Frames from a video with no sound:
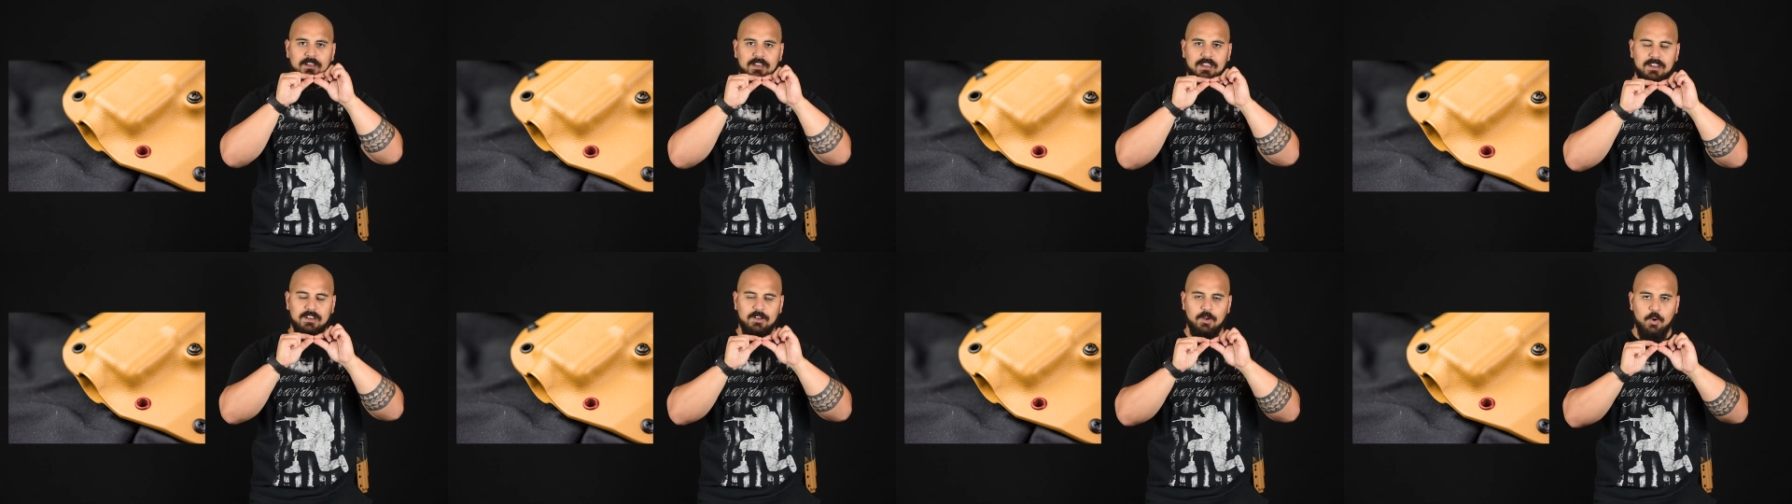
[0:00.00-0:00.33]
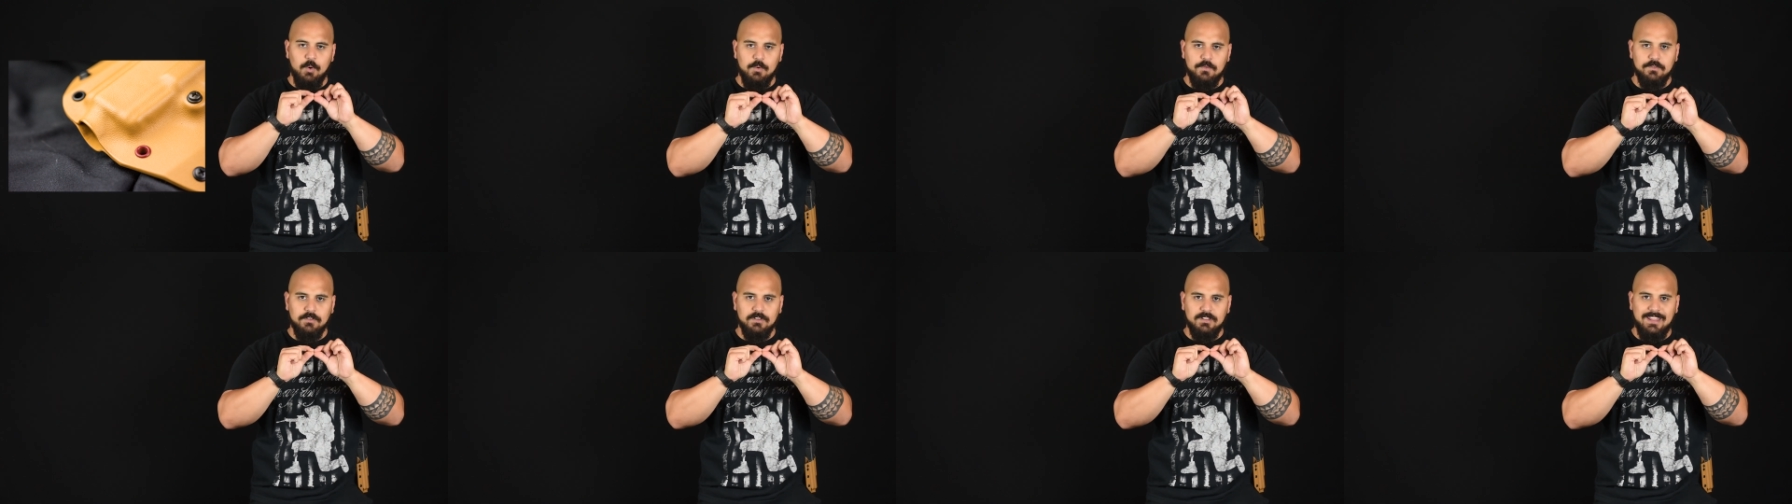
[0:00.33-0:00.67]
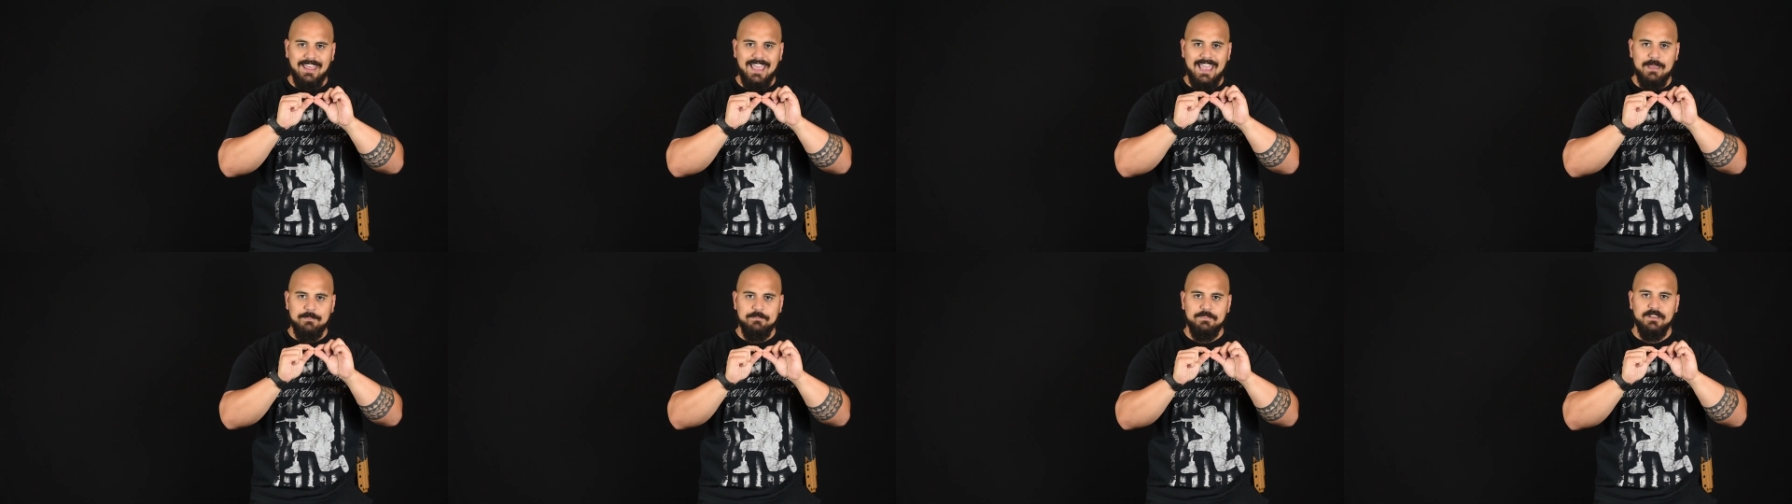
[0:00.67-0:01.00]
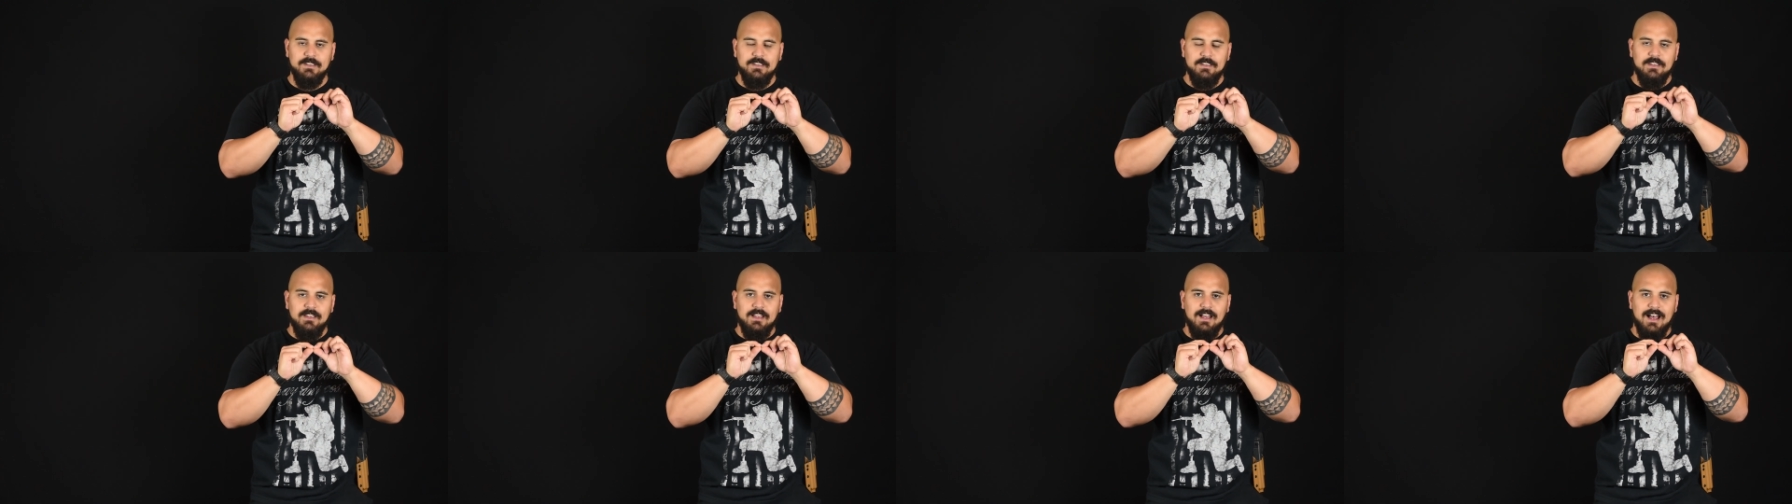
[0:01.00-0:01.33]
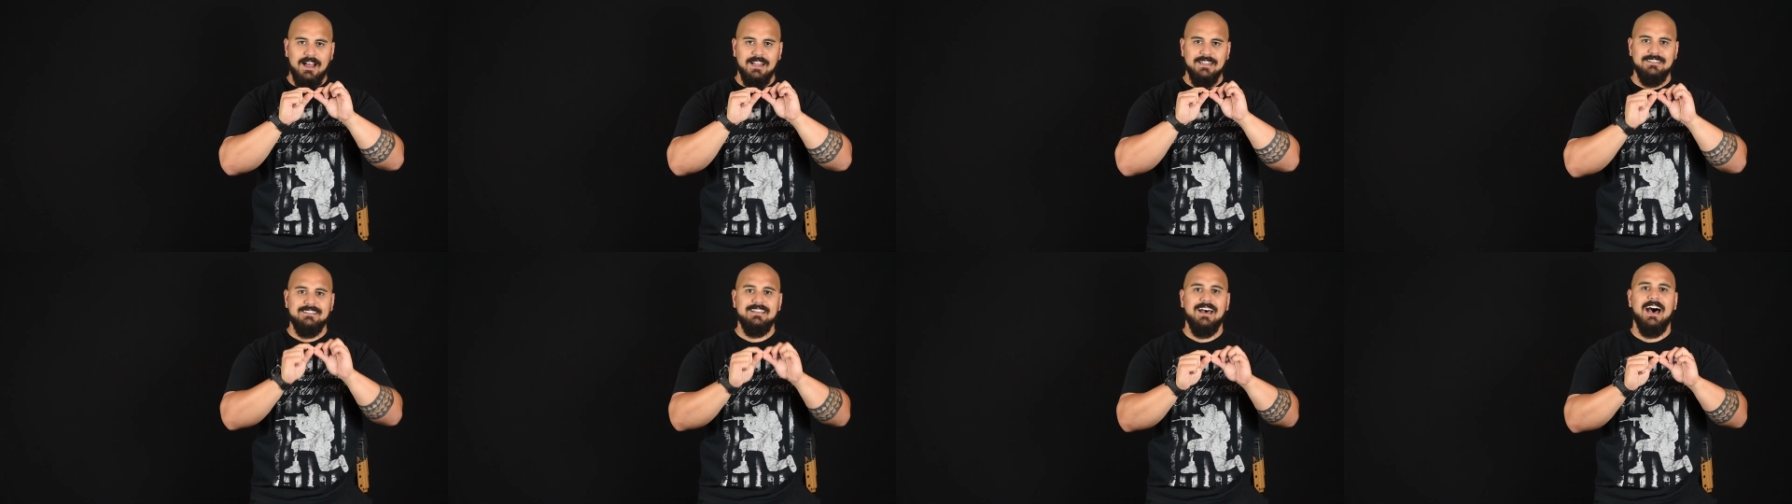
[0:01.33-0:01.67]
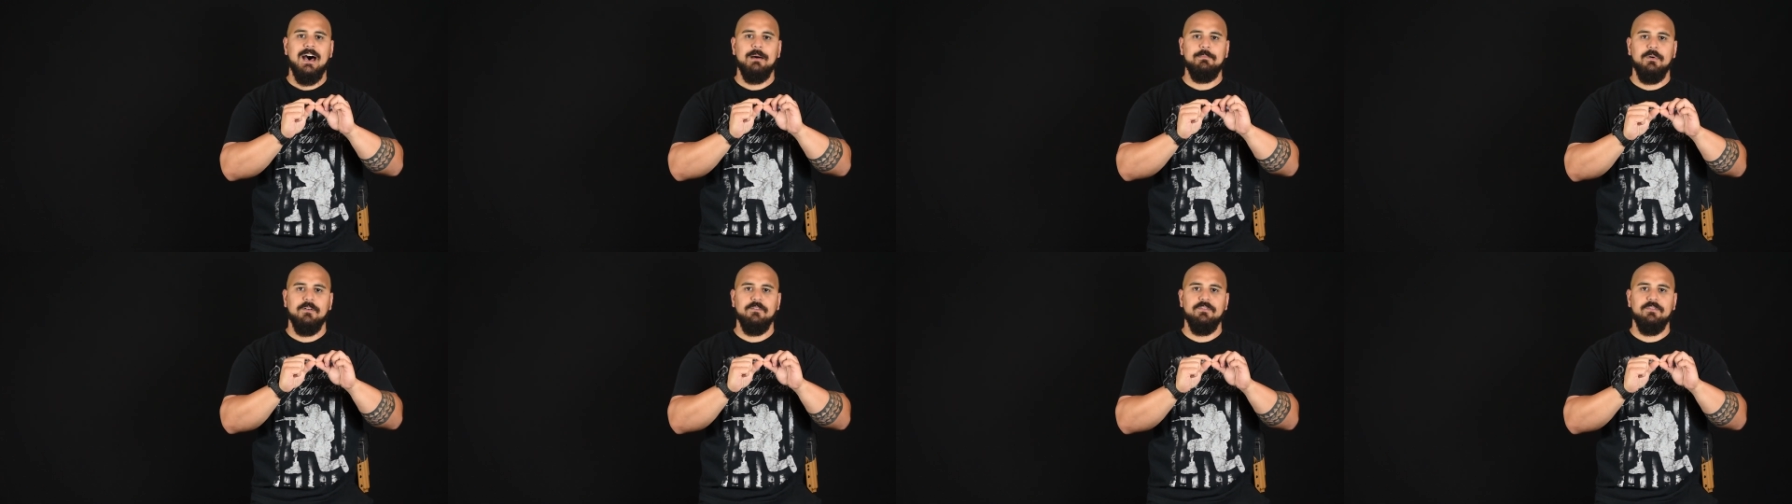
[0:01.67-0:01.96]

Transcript: and overlap on top